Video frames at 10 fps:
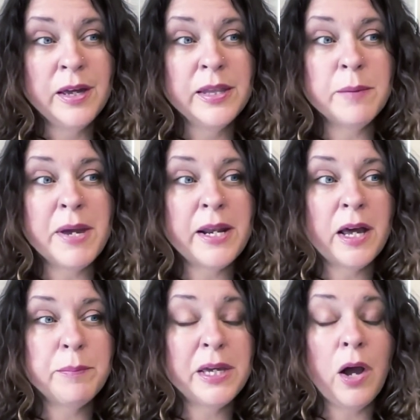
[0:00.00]
They may
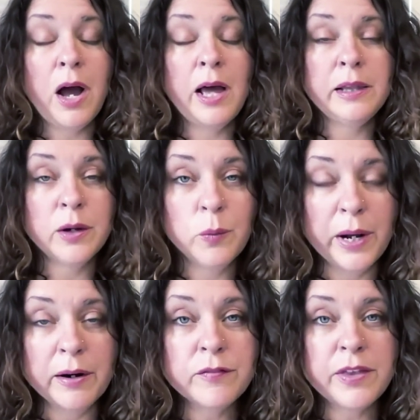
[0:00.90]
not be highly
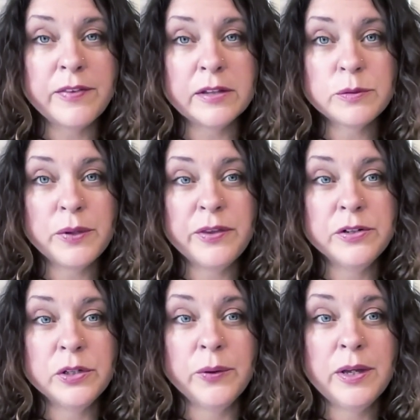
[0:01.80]
aware of that that's what they're
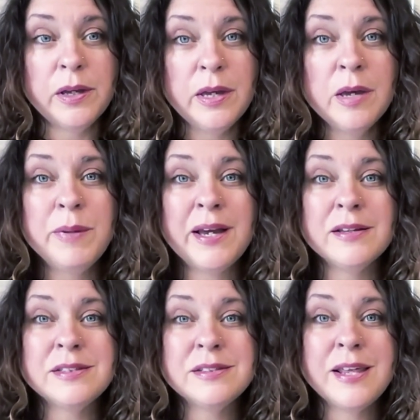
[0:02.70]
doing,
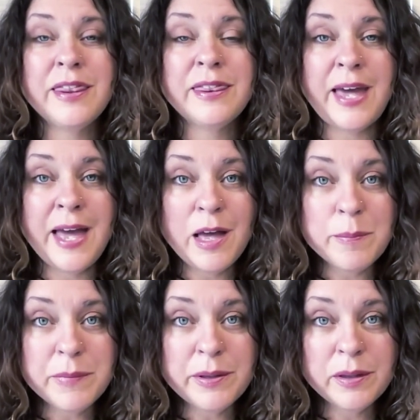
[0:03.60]
because to
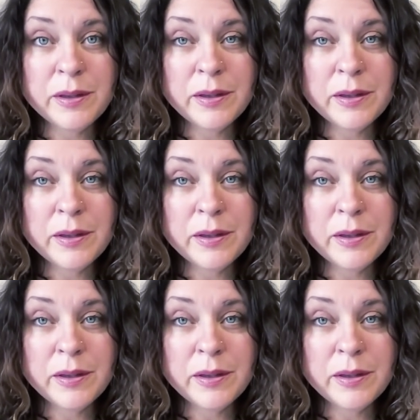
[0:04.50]
them,